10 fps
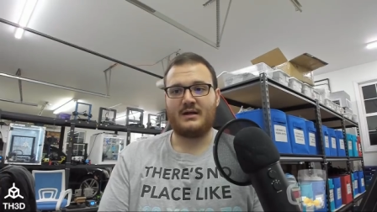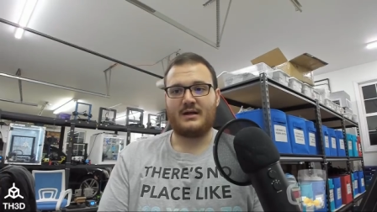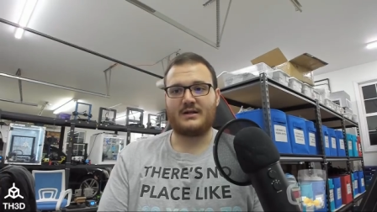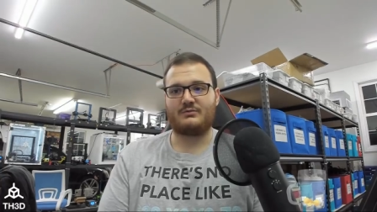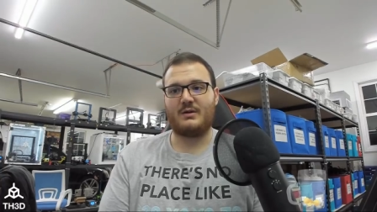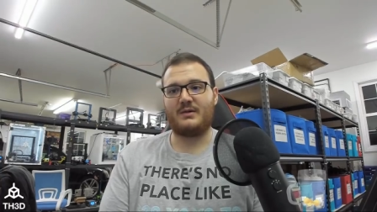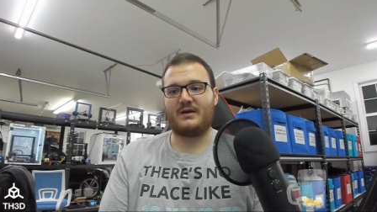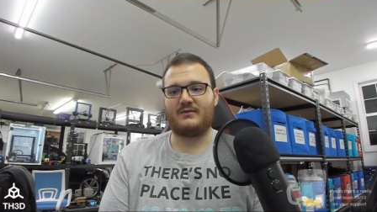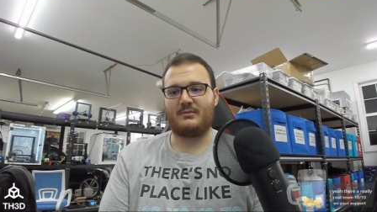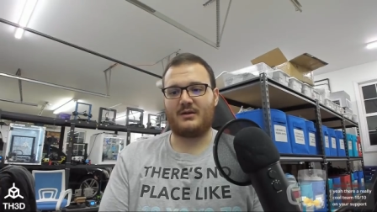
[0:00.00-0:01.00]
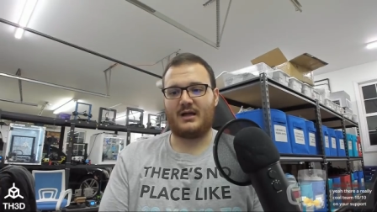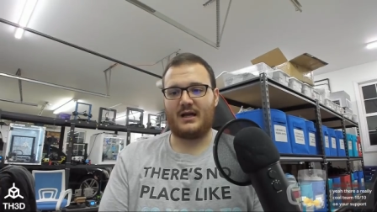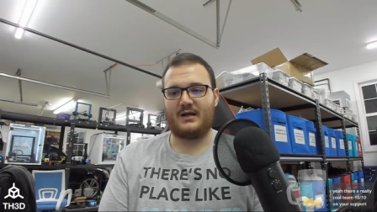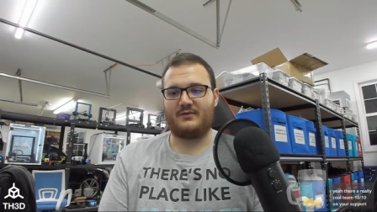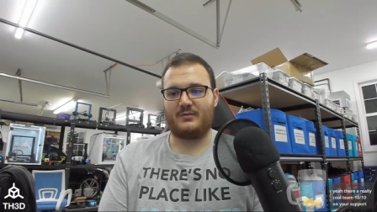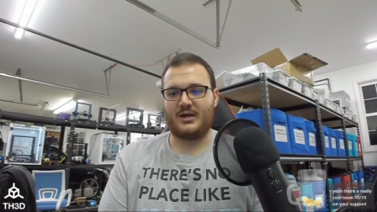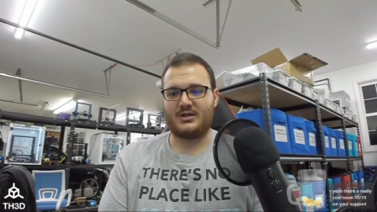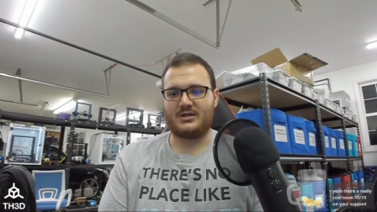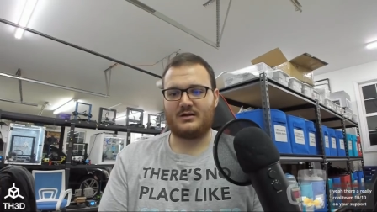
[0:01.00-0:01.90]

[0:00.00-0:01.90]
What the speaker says: because we've been giving them a lot of information.